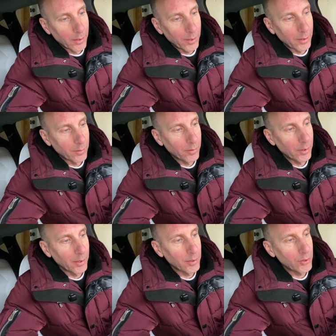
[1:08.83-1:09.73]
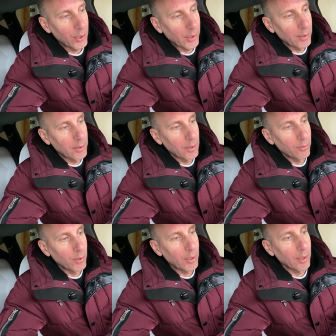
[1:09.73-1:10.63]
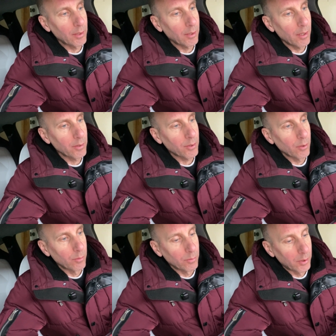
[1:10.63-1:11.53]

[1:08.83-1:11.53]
Yeah, well, let's check and see if we can get to Costco.